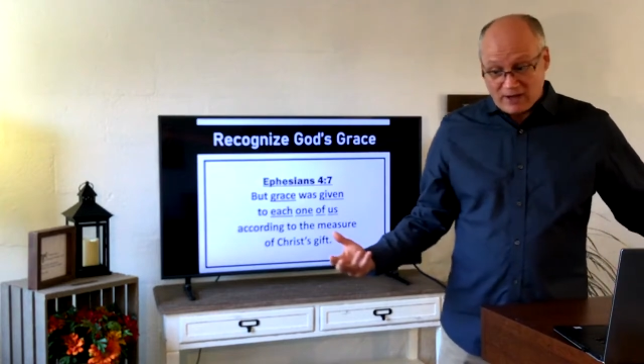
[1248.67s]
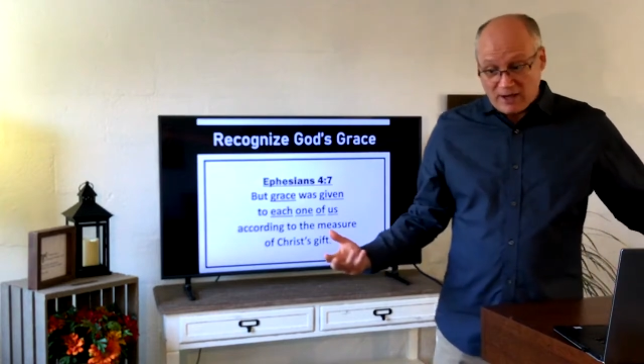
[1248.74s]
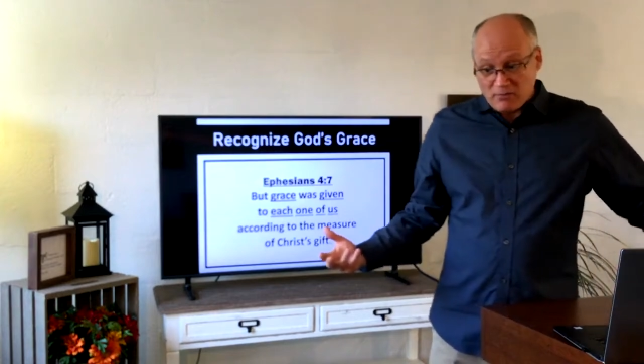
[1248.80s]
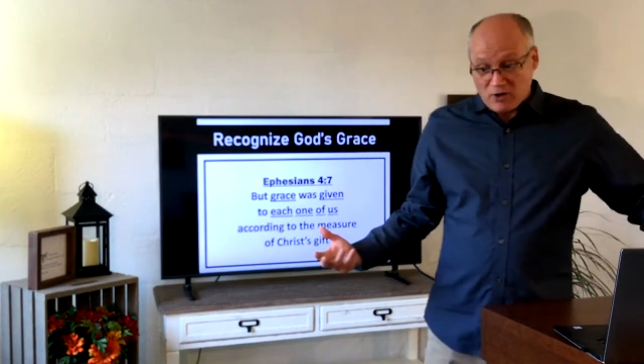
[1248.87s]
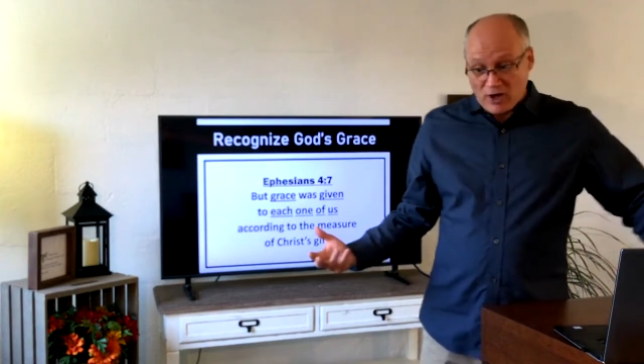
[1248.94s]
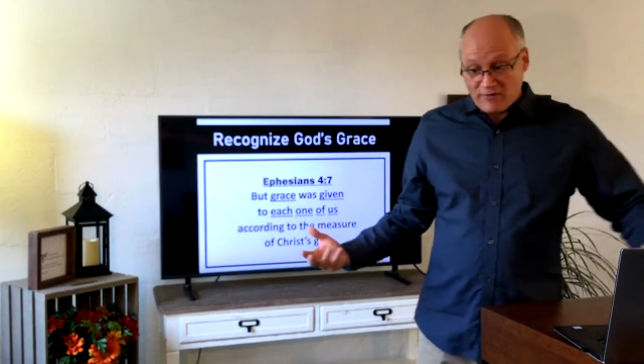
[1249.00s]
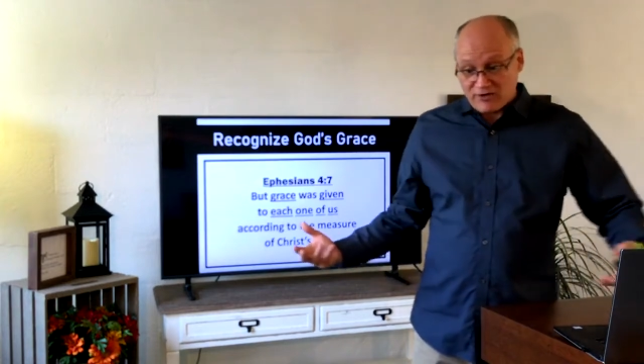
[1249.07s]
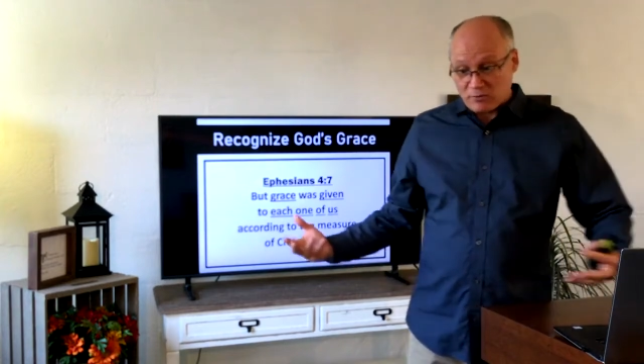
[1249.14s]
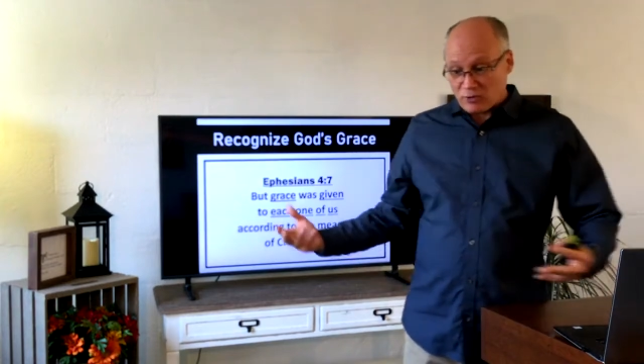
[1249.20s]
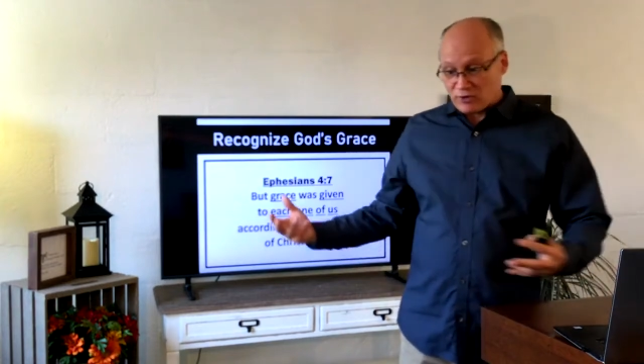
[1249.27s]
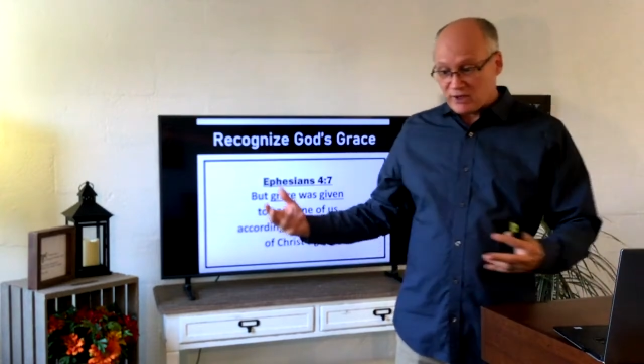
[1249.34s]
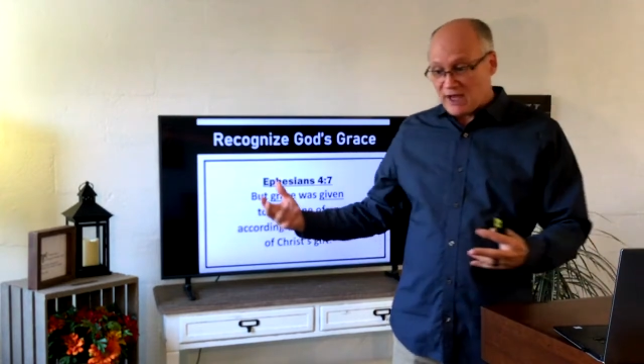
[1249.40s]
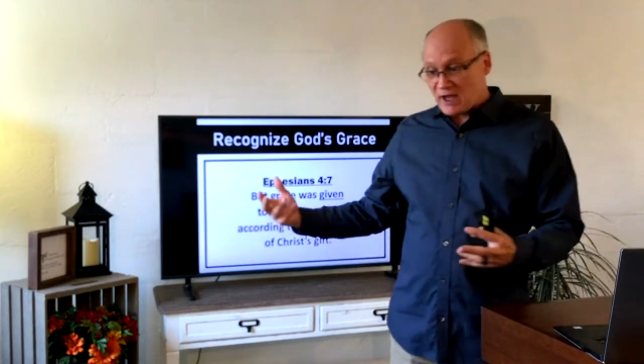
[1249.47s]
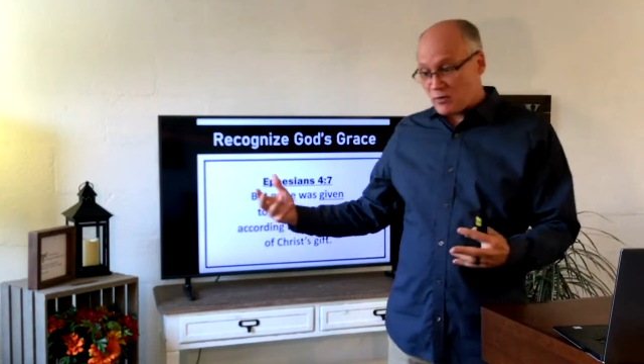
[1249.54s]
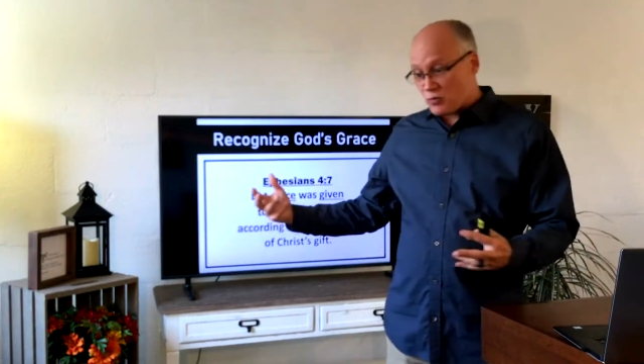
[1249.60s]
am comfortable
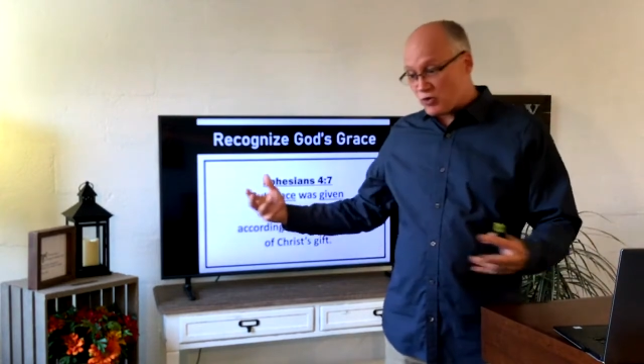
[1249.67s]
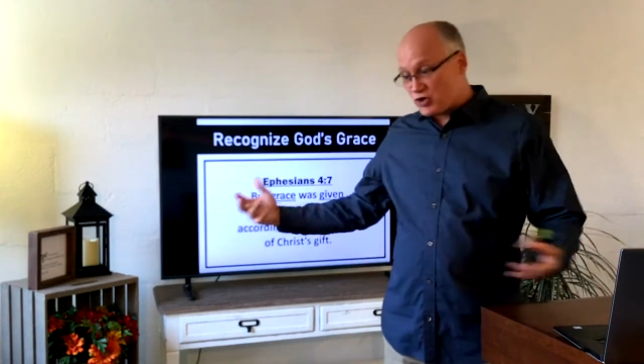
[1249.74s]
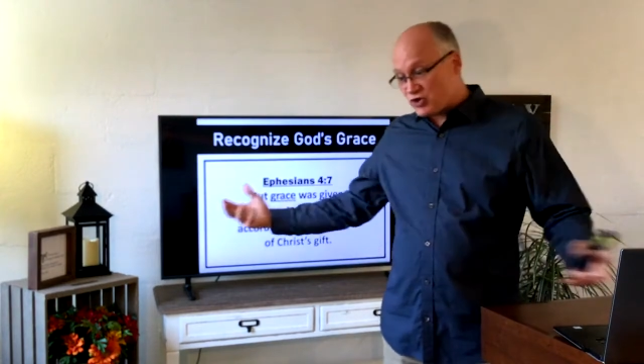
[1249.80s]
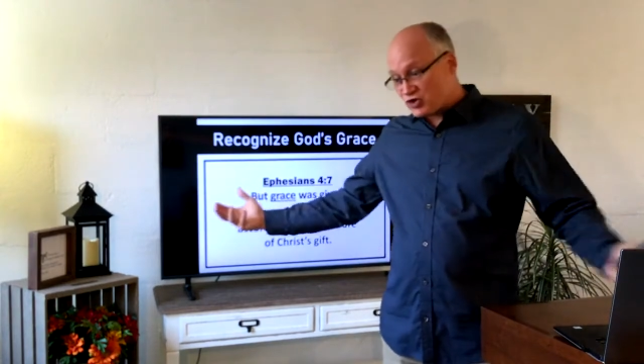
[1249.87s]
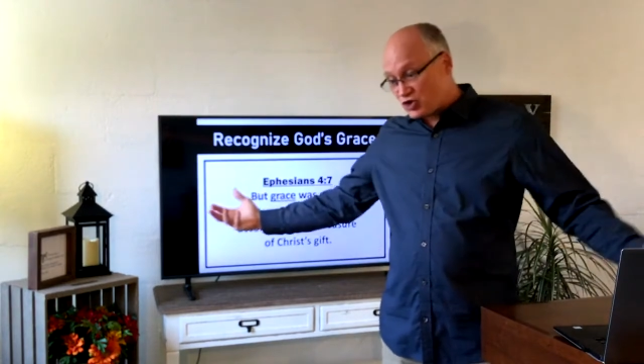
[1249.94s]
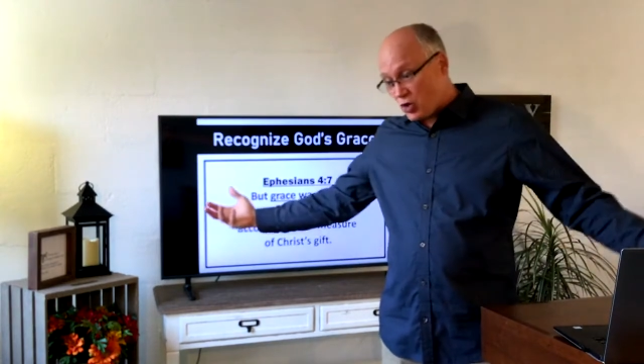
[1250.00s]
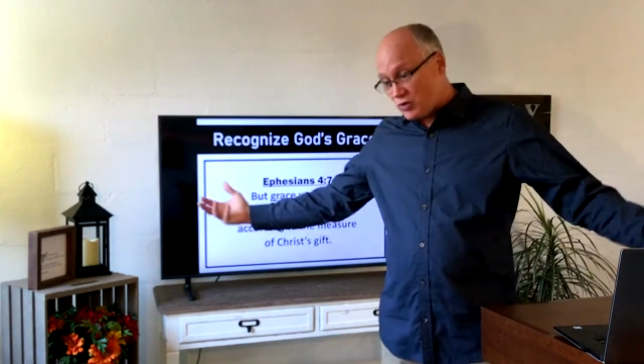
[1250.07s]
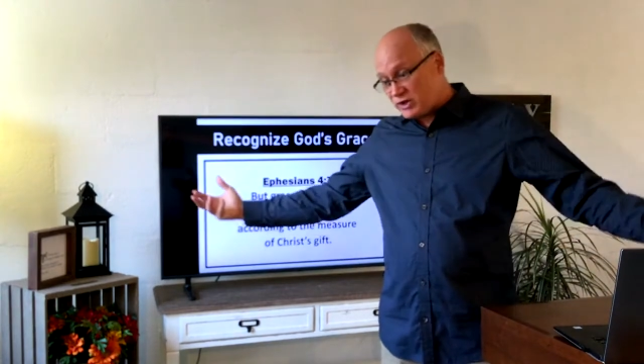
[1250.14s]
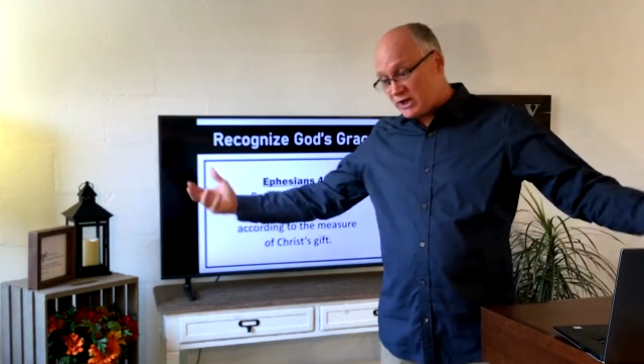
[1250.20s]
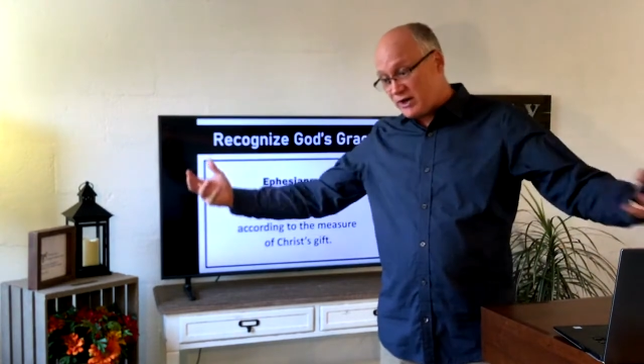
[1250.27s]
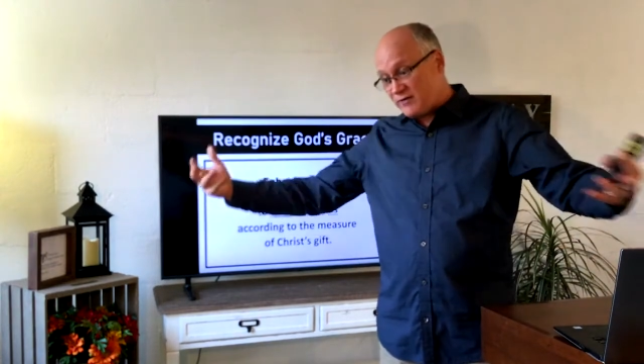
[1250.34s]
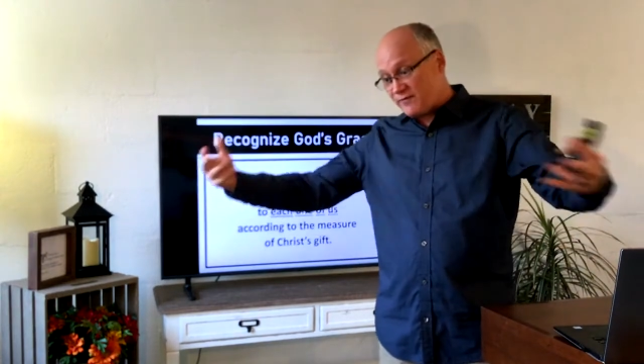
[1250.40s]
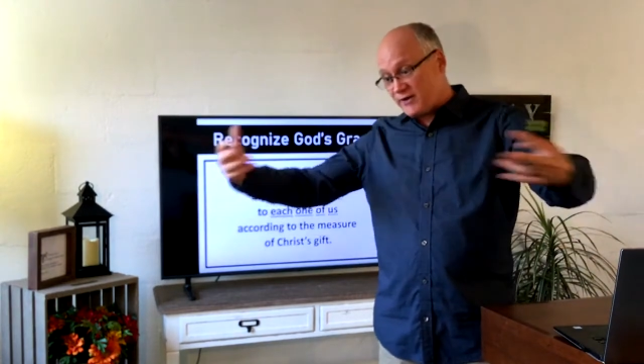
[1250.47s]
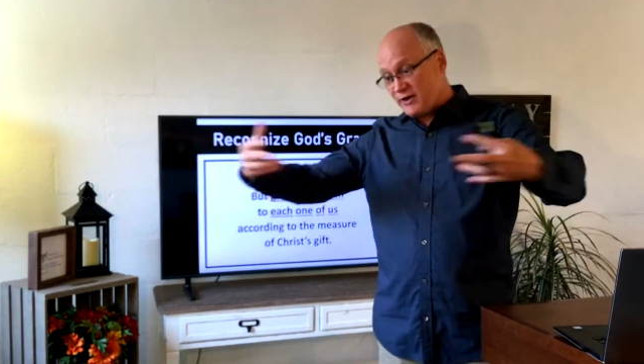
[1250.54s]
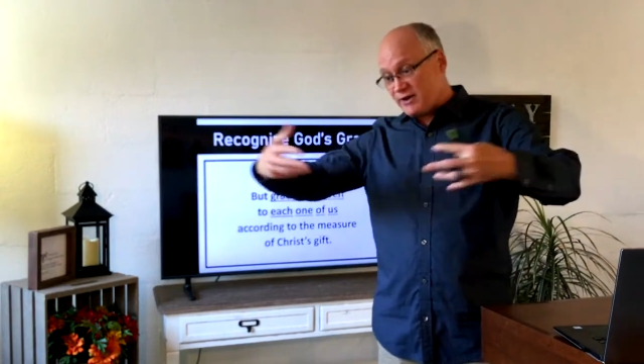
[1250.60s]
in that and we're just so
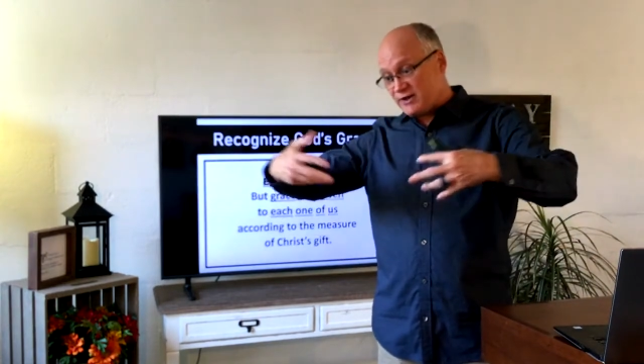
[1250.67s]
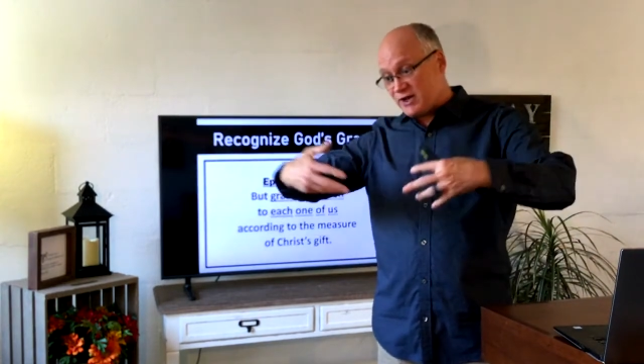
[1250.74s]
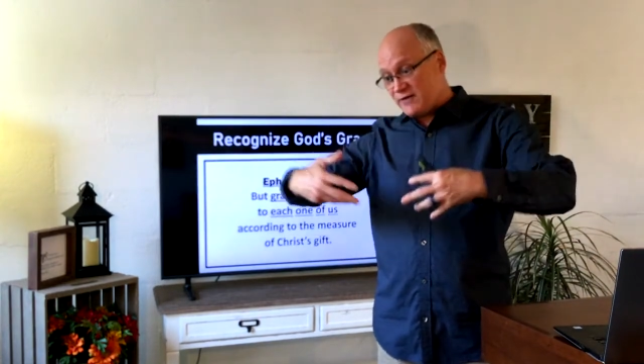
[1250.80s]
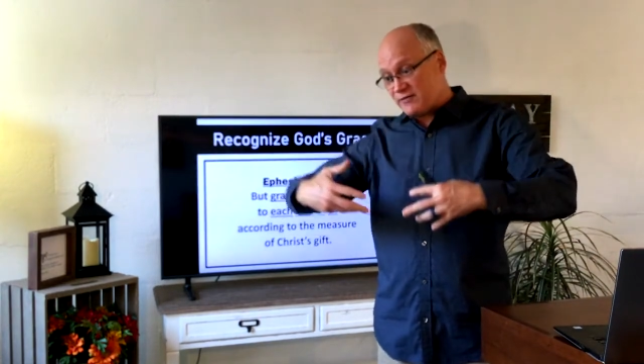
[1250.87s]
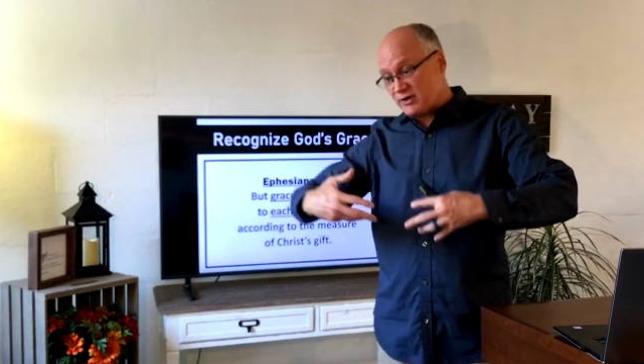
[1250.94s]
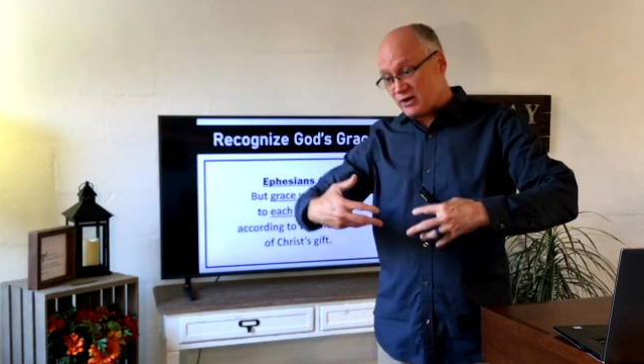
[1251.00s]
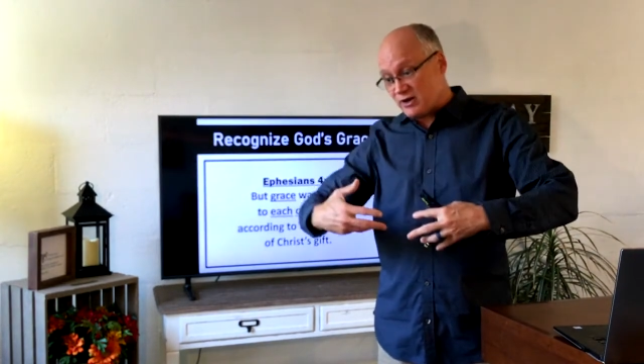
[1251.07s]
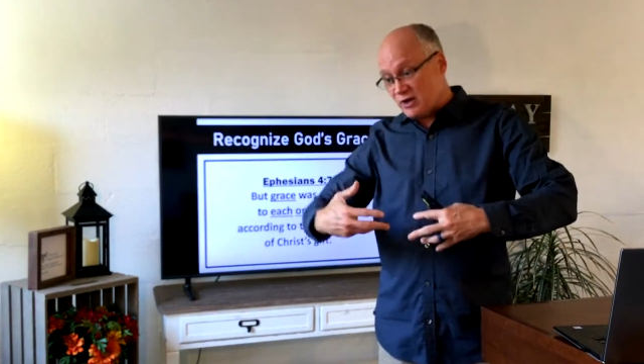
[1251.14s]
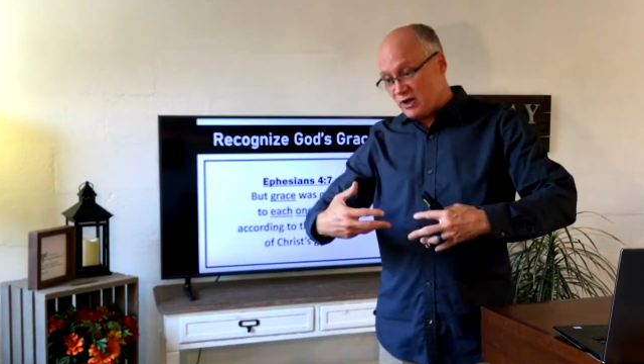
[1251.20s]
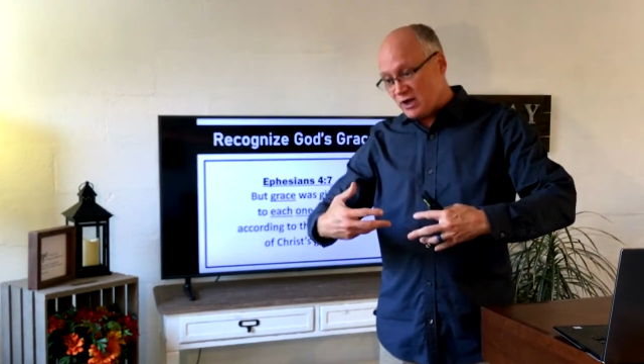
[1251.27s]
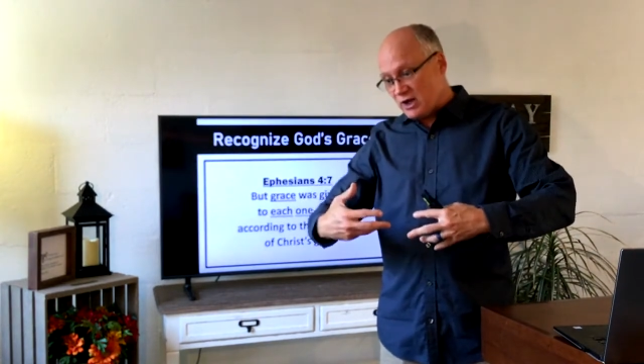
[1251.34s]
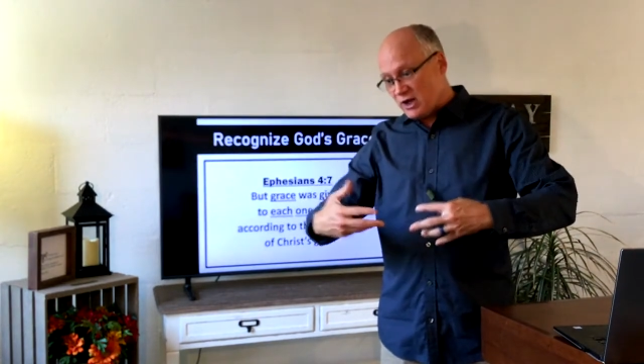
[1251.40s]
di- very different and